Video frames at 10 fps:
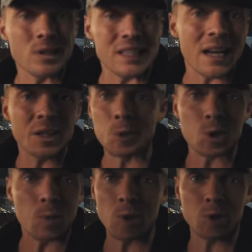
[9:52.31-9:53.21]
know exactly what
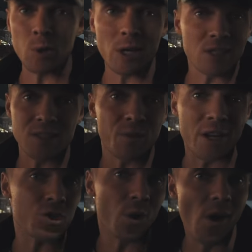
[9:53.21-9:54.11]
you're supposed to do here except for
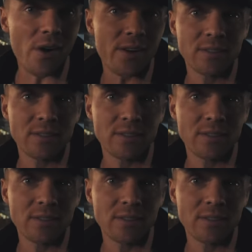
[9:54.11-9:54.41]
get drunk.